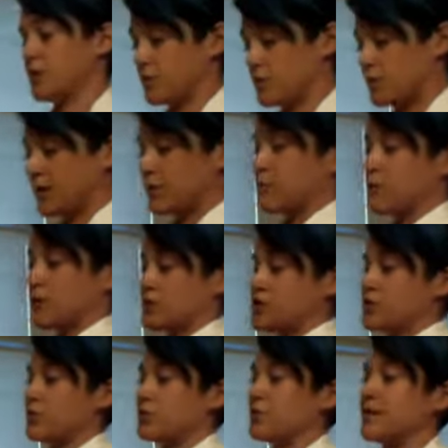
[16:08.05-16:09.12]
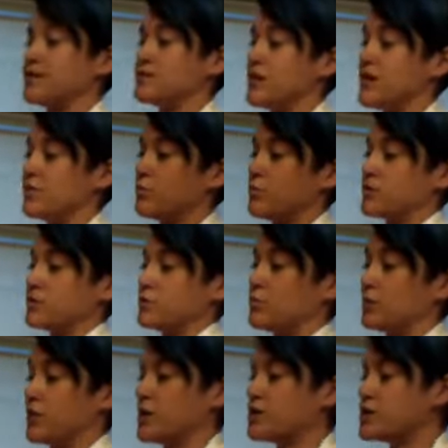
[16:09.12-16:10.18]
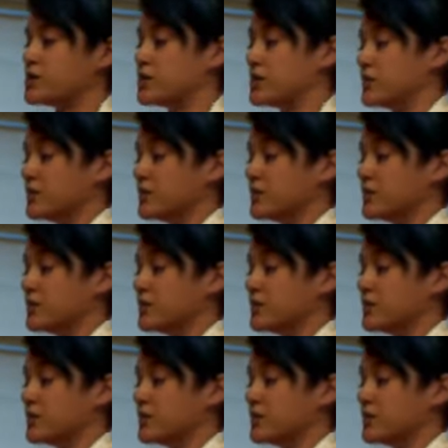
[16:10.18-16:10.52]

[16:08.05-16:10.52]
quick brushing with my soft bristle brush